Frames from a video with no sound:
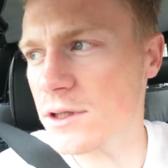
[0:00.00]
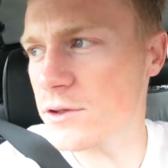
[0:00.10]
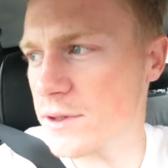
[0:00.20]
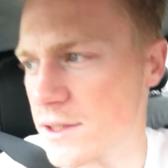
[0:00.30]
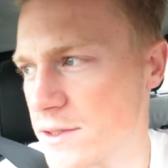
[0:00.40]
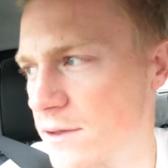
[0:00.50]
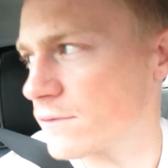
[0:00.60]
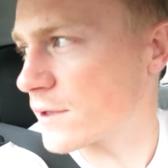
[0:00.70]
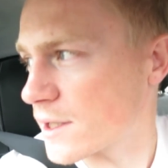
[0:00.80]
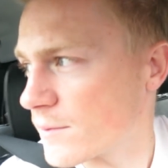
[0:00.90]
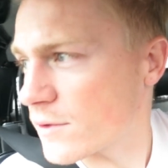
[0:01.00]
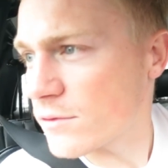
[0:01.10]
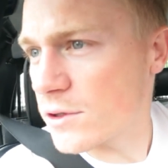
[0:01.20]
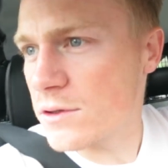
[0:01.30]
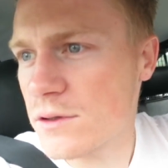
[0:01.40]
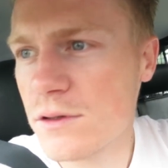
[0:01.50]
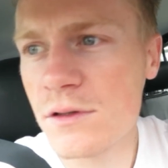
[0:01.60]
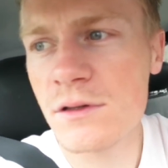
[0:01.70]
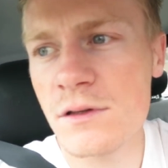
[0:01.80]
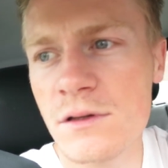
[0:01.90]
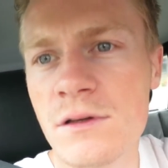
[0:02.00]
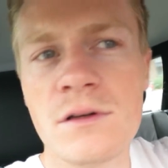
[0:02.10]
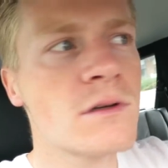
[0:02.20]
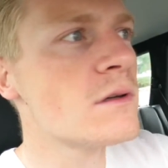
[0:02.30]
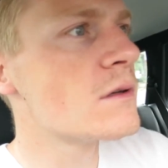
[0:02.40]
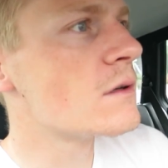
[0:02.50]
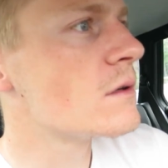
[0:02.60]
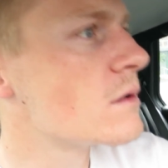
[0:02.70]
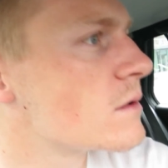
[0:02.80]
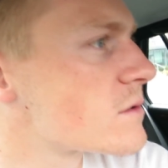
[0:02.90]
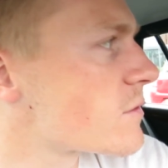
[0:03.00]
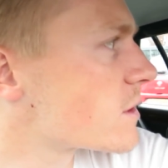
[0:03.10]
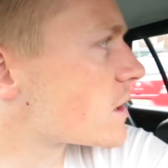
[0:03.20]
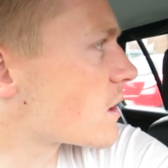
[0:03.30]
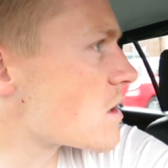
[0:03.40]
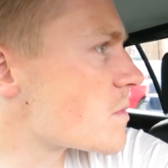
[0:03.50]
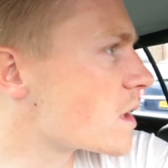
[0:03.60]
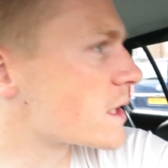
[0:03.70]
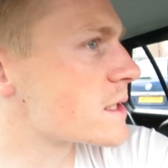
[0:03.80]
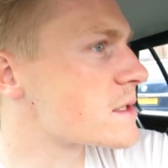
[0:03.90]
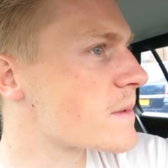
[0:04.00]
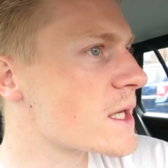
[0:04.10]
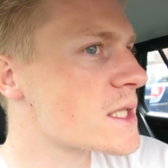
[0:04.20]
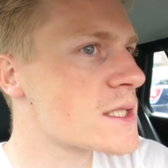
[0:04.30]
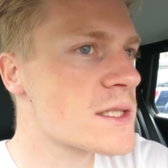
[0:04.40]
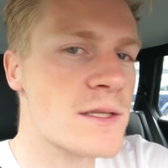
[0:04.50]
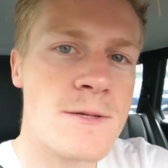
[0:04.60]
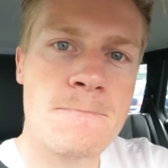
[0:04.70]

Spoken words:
Louis is hopefully coming through. Let's find a car parking space.